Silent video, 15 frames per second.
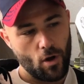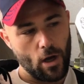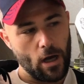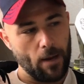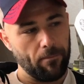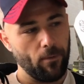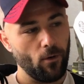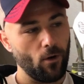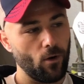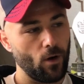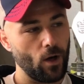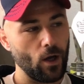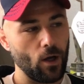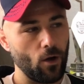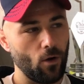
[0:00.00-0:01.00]
I
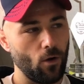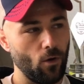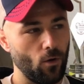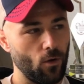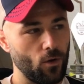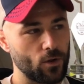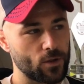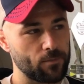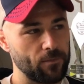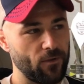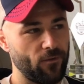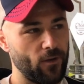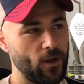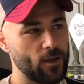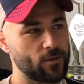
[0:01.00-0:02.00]
bought a horse. My
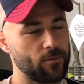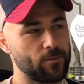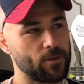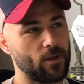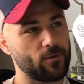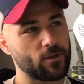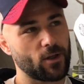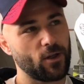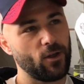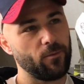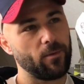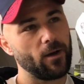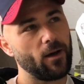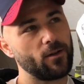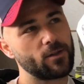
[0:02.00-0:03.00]
first one was, I was at
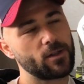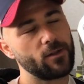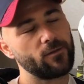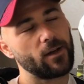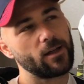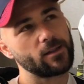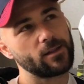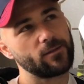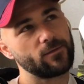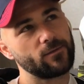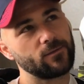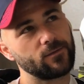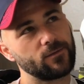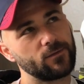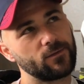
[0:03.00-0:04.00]
QPR. It was
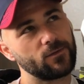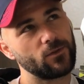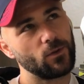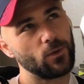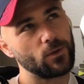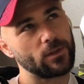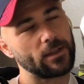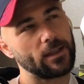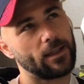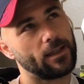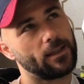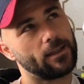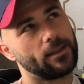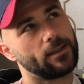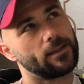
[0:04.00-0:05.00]

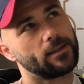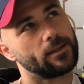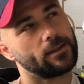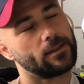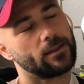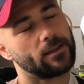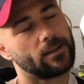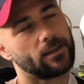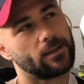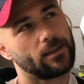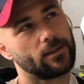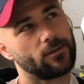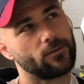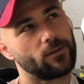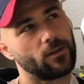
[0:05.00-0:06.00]
2014.
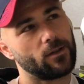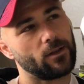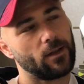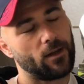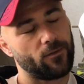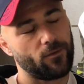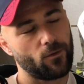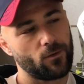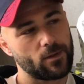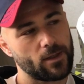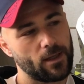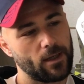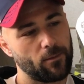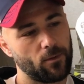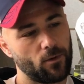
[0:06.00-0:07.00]

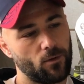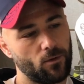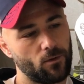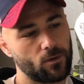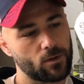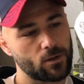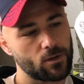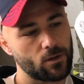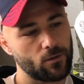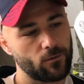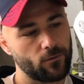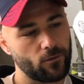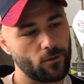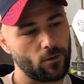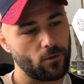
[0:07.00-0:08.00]
14. I bought a horse
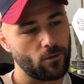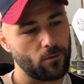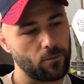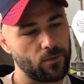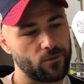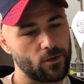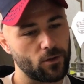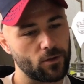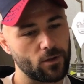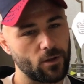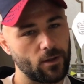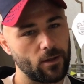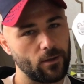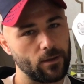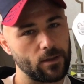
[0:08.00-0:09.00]
with John
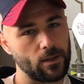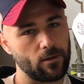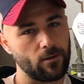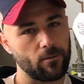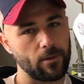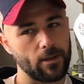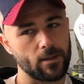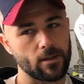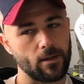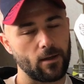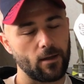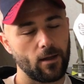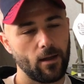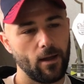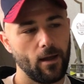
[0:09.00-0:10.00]
Journeau, Interior Minister.